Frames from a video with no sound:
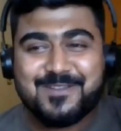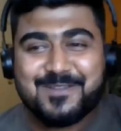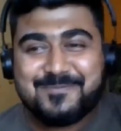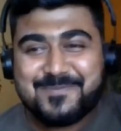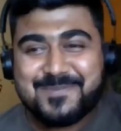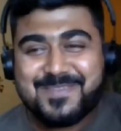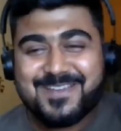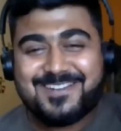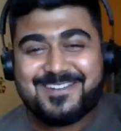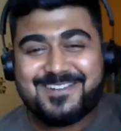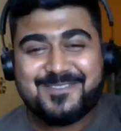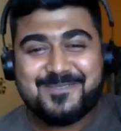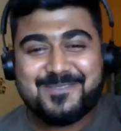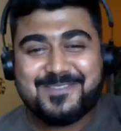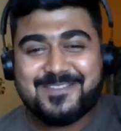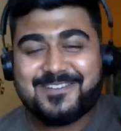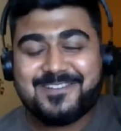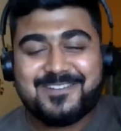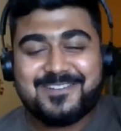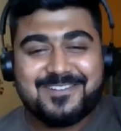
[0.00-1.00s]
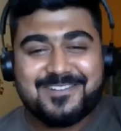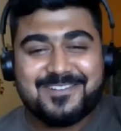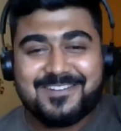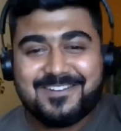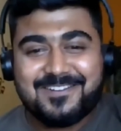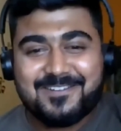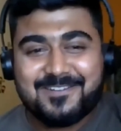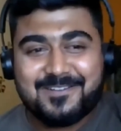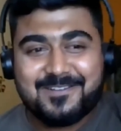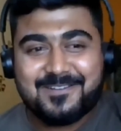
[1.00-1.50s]
website is uh,
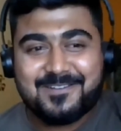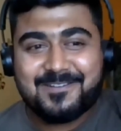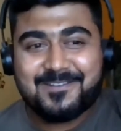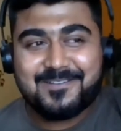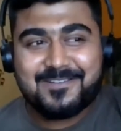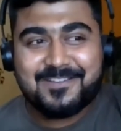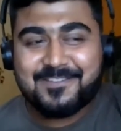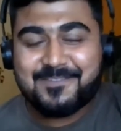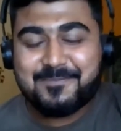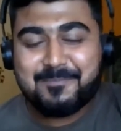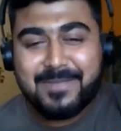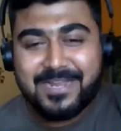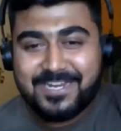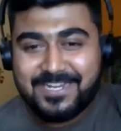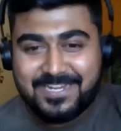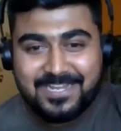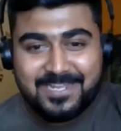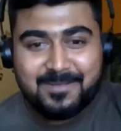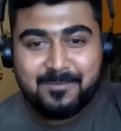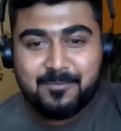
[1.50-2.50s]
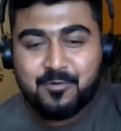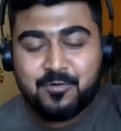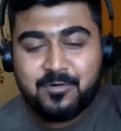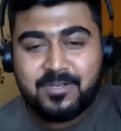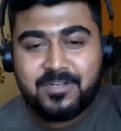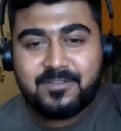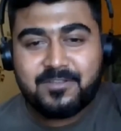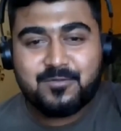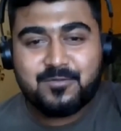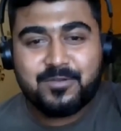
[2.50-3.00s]
uh, is my name
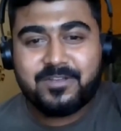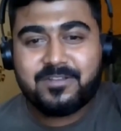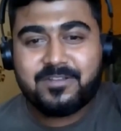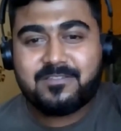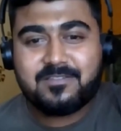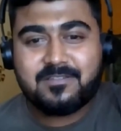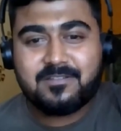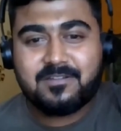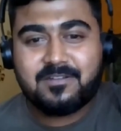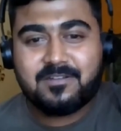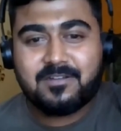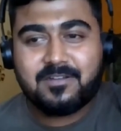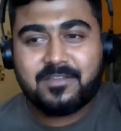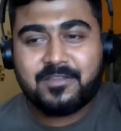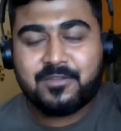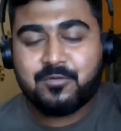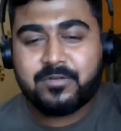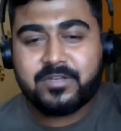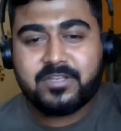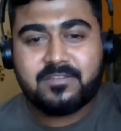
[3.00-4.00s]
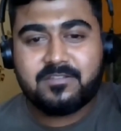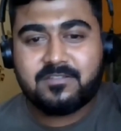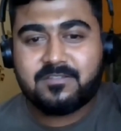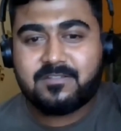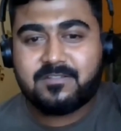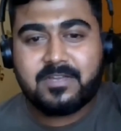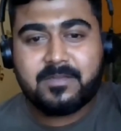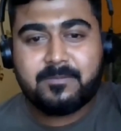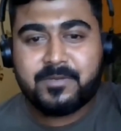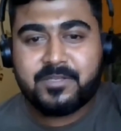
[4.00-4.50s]
only so it's uh, you can just
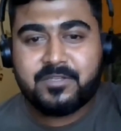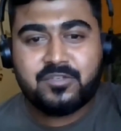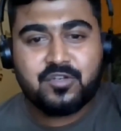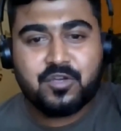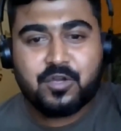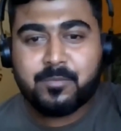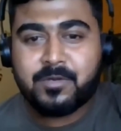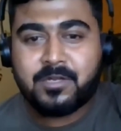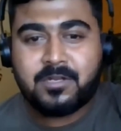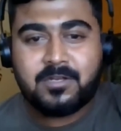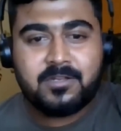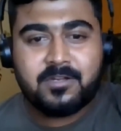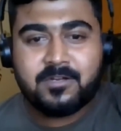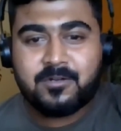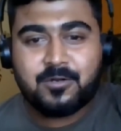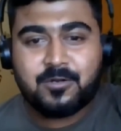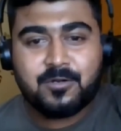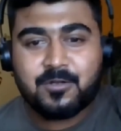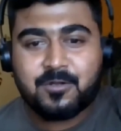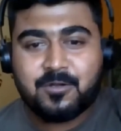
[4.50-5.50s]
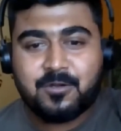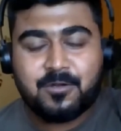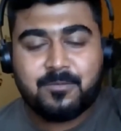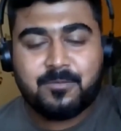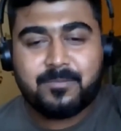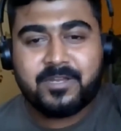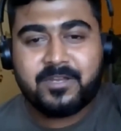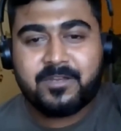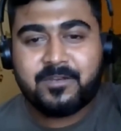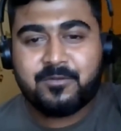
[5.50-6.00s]
type in
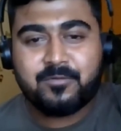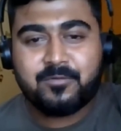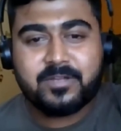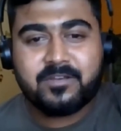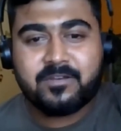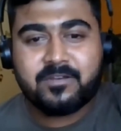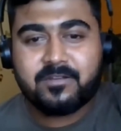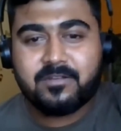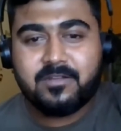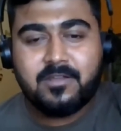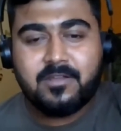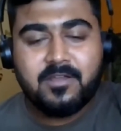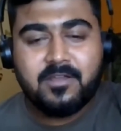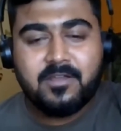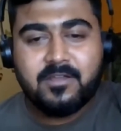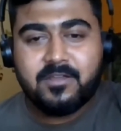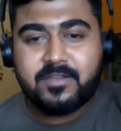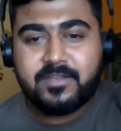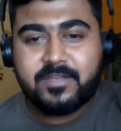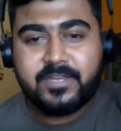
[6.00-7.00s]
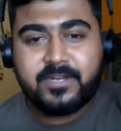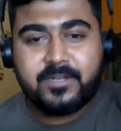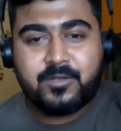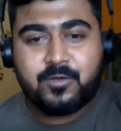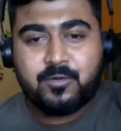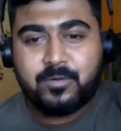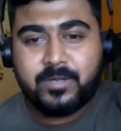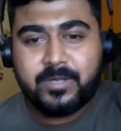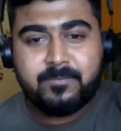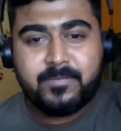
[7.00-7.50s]
joymalya.com and you can get
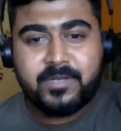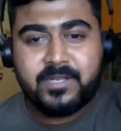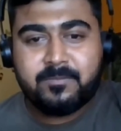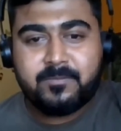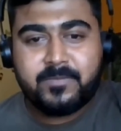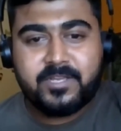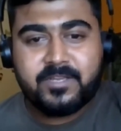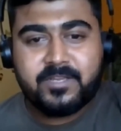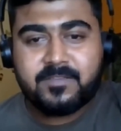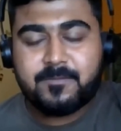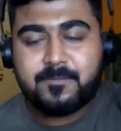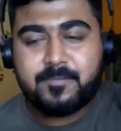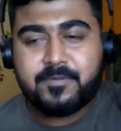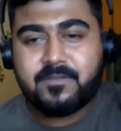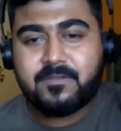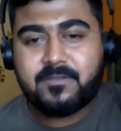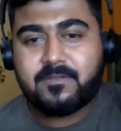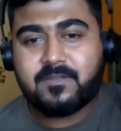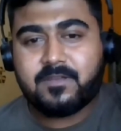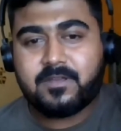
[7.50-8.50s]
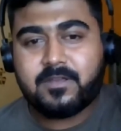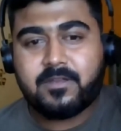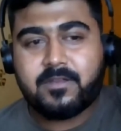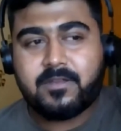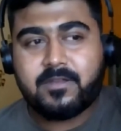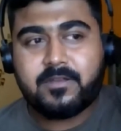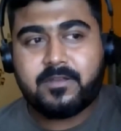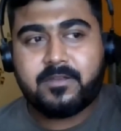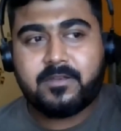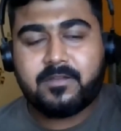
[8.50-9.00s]
to mdm tech space
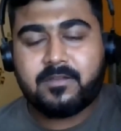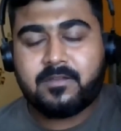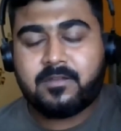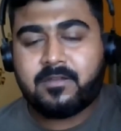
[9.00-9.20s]
and